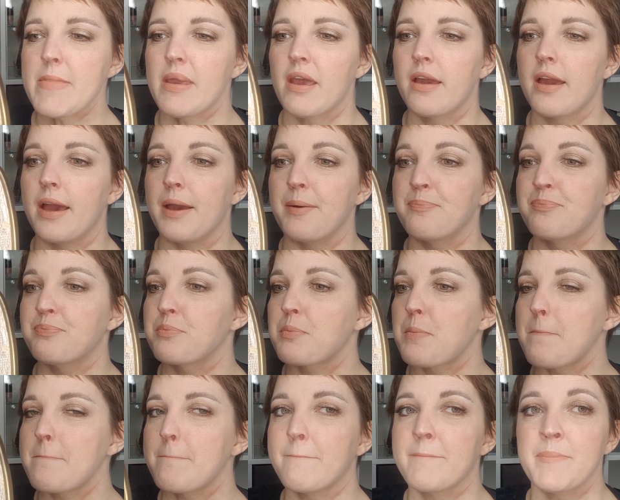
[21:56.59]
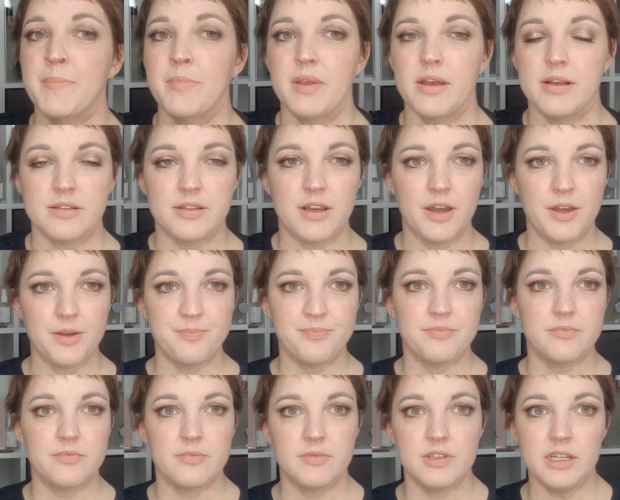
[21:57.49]
Okay, so
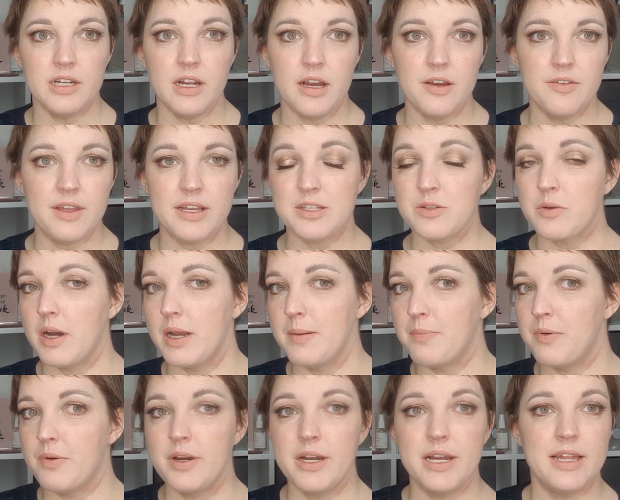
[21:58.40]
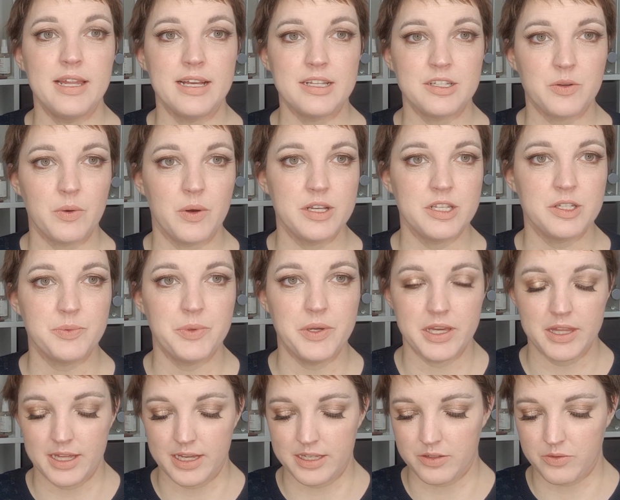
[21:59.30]
you know, that's quite pretty, that's quite
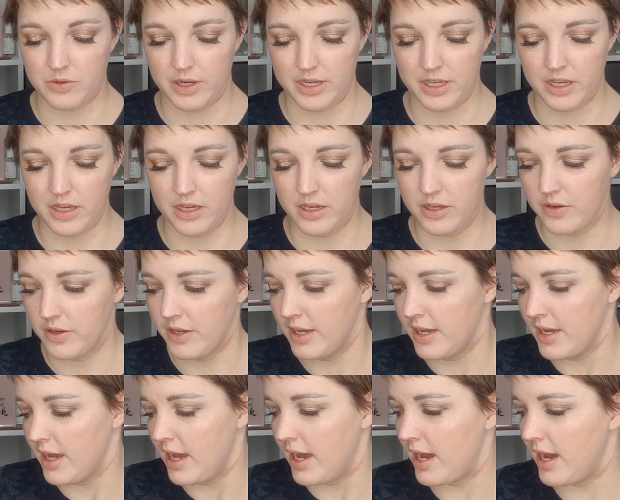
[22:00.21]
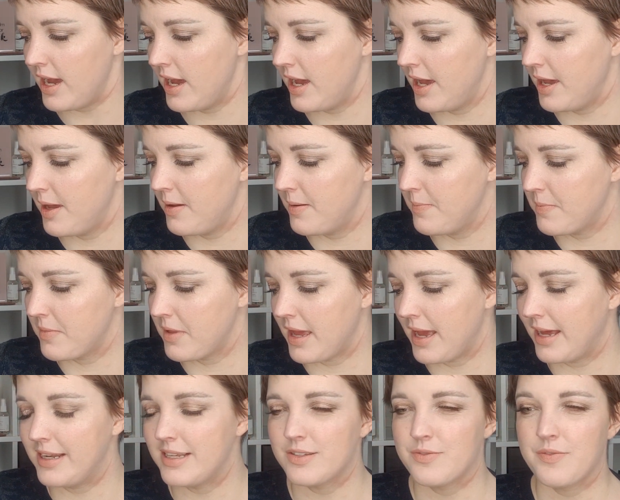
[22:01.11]
sweet, that's quite cute, and
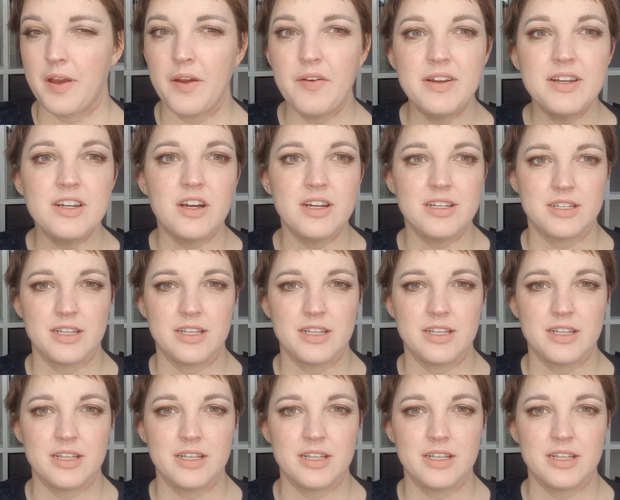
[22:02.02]
it's very nice.